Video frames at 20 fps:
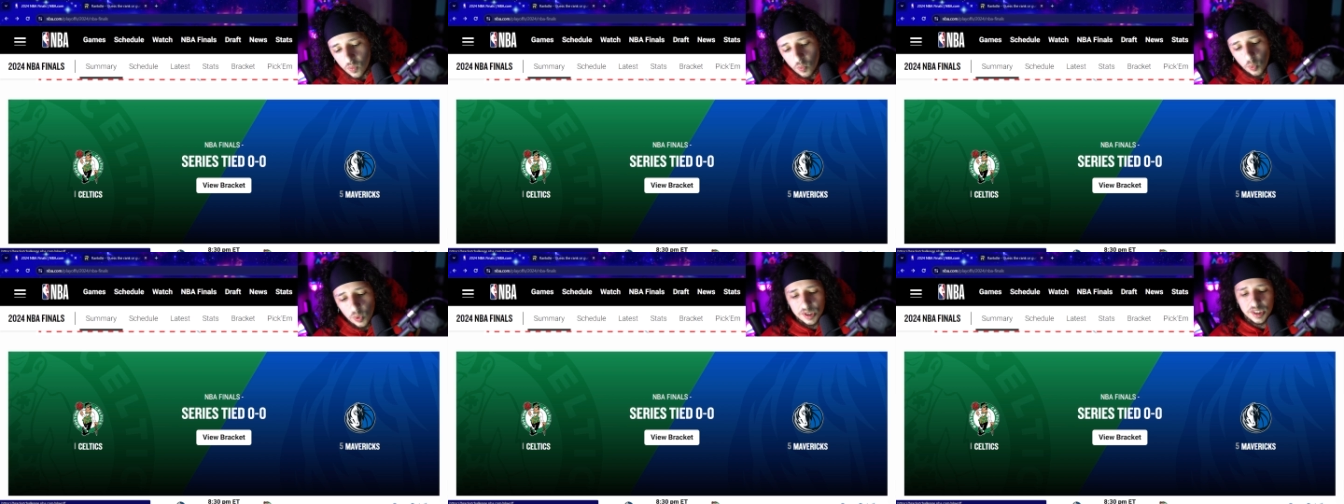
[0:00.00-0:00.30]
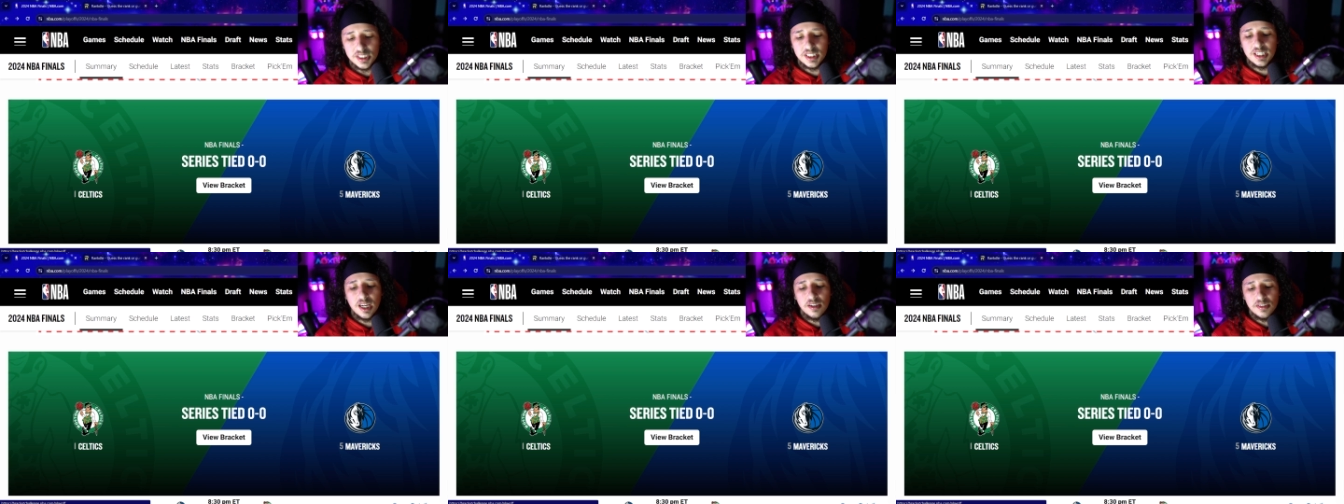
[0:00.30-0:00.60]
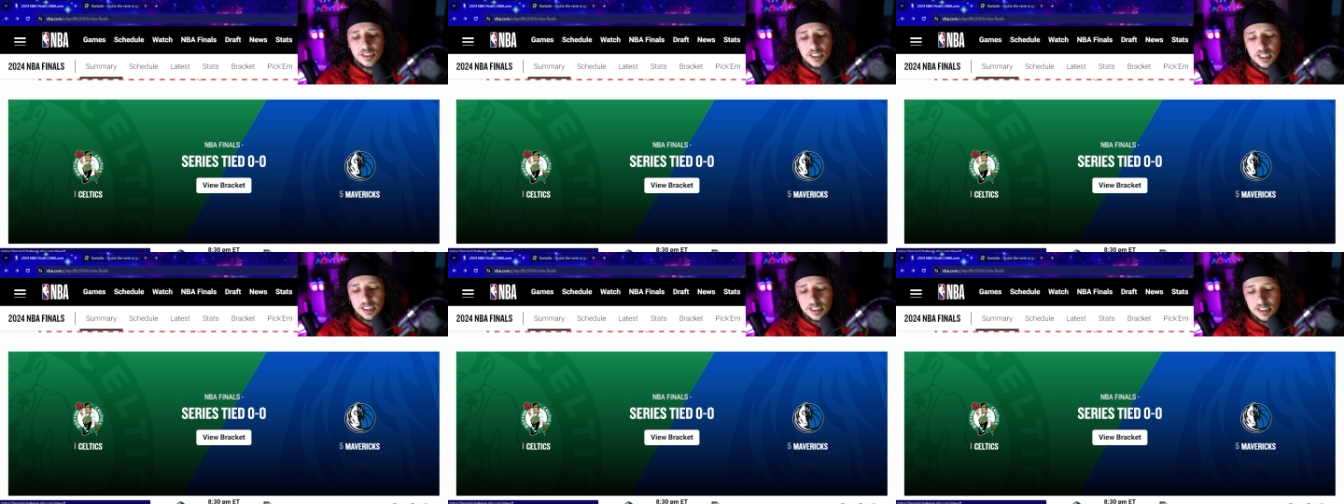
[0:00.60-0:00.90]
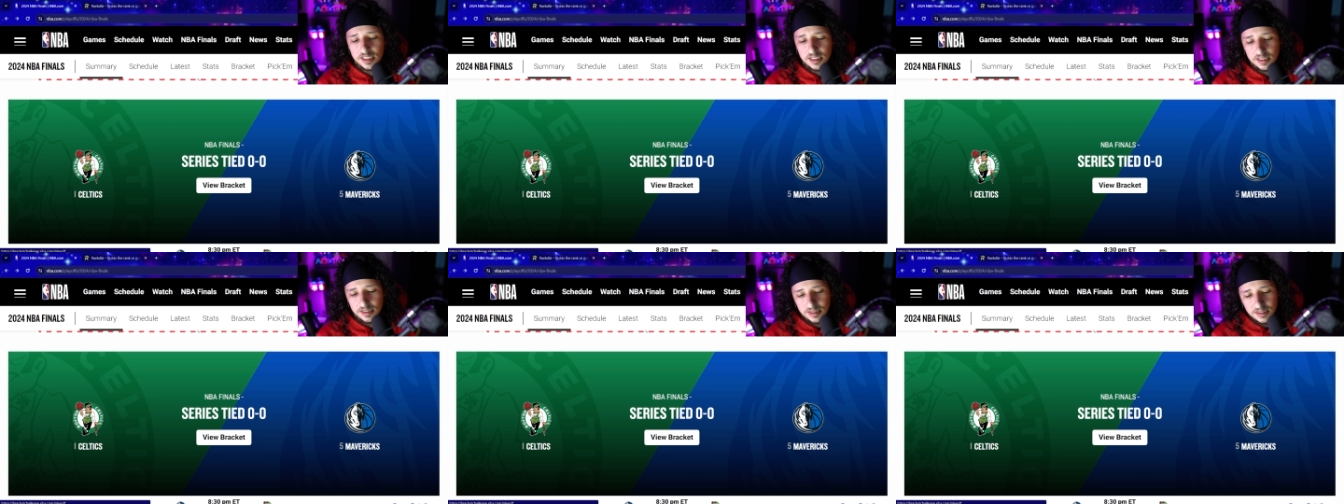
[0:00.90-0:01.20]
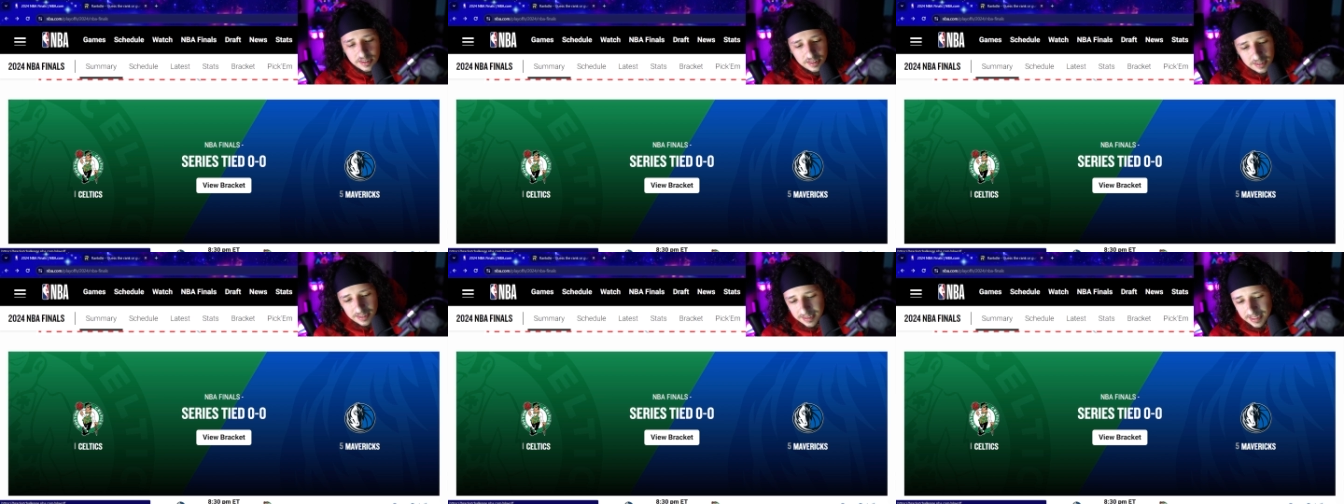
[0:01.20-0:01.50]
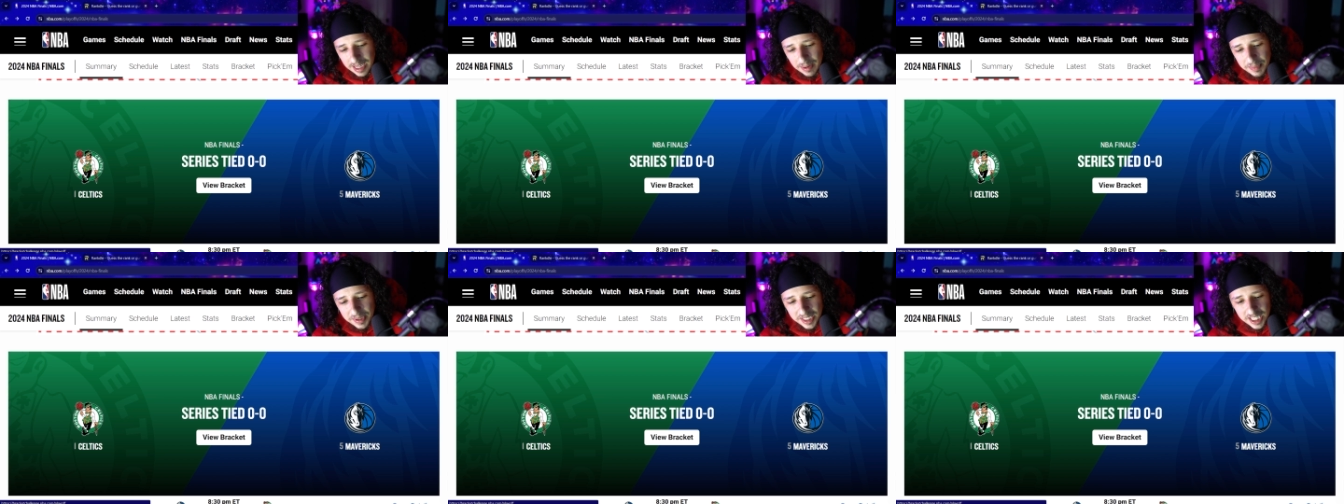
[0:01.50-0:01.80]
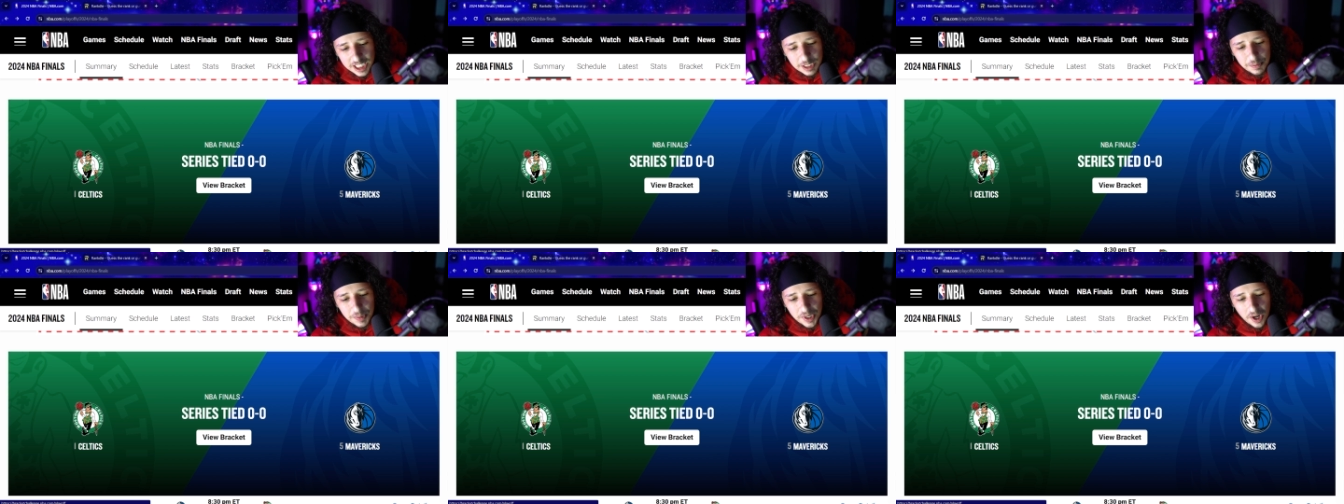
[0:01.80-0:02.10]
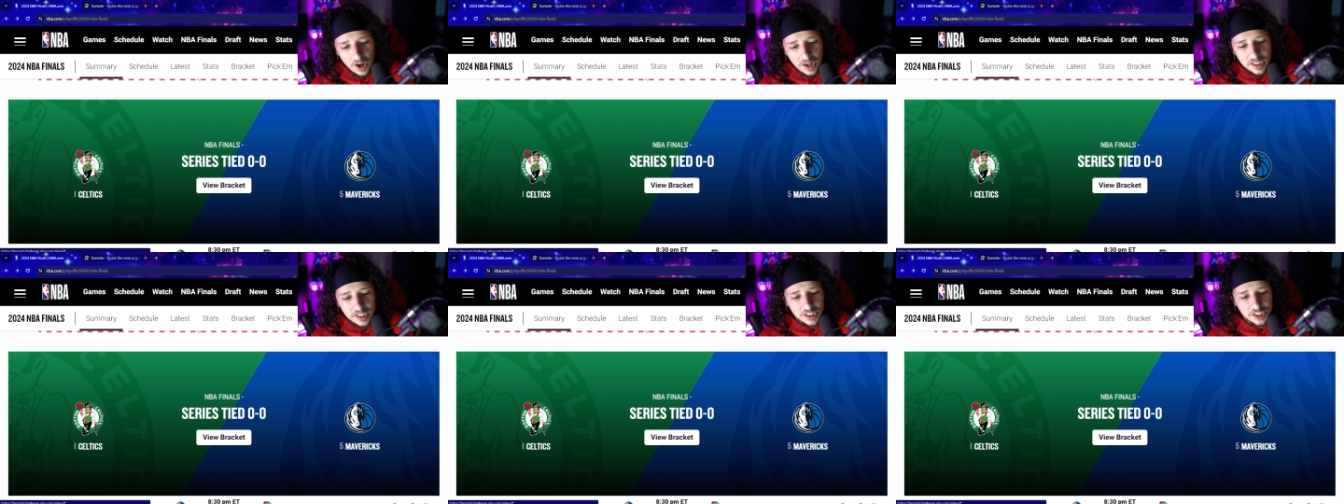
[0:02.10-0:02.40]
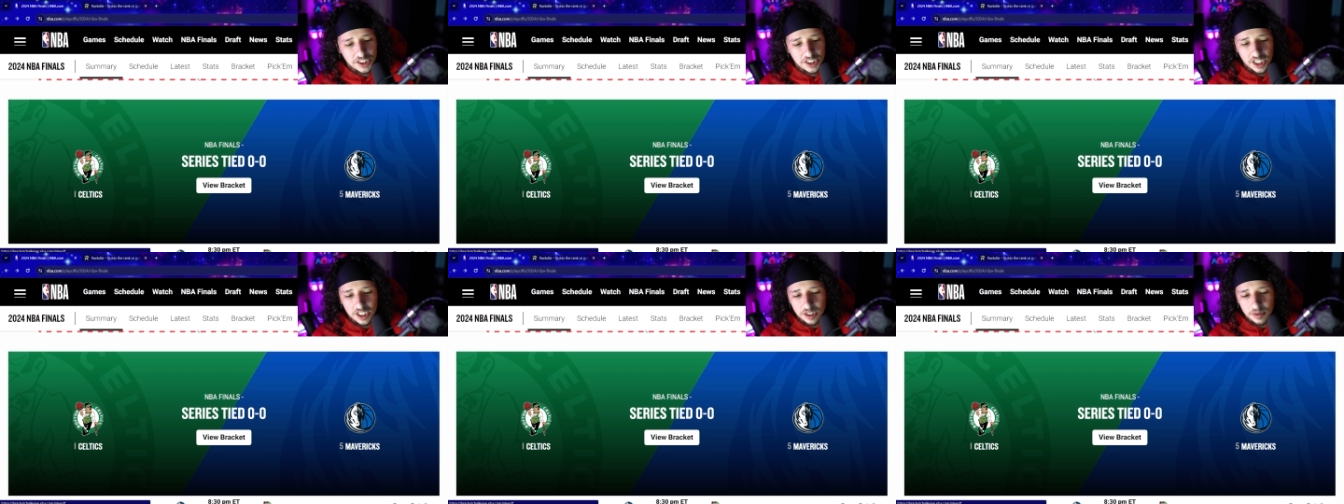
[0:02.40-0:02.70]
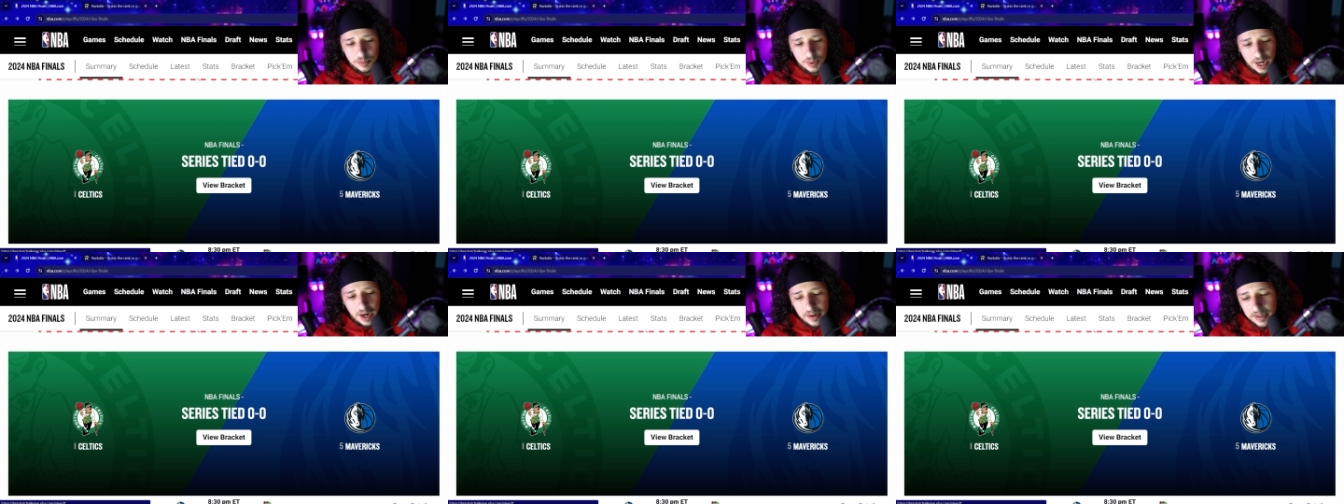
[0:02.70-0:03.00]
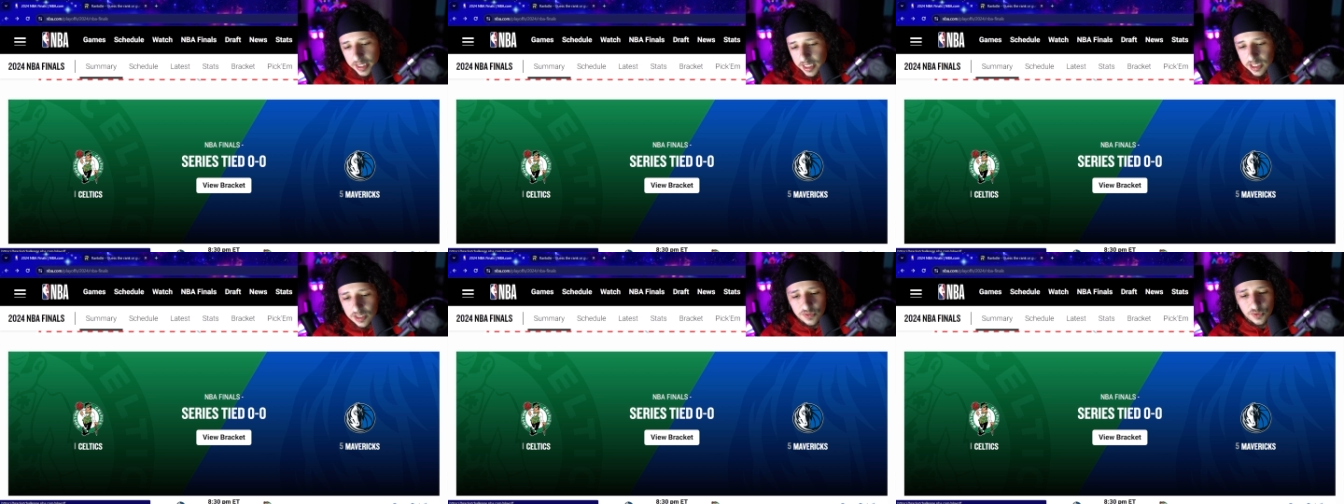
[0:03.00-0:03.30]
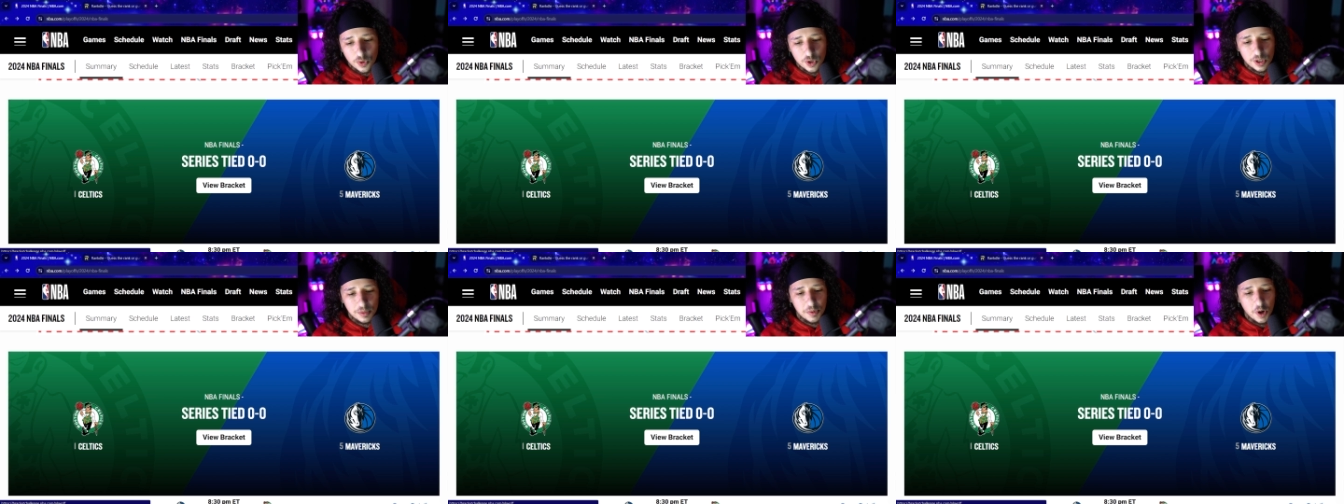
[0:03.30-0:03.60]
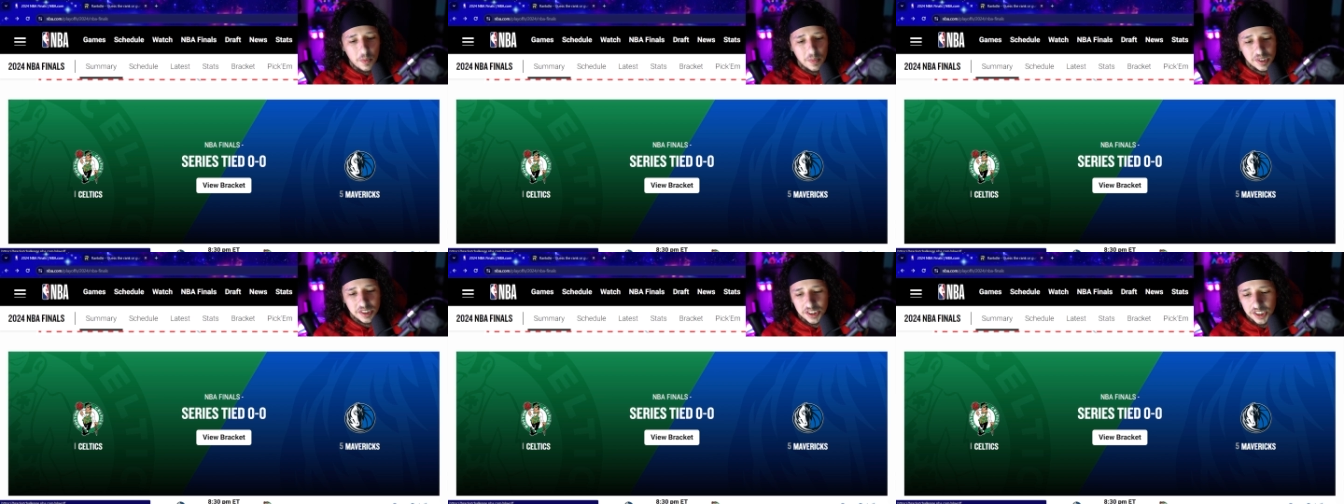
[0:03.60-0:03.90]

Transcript: With the Celtics, I mean, let's be honest, Jaylen Brown is for the moment.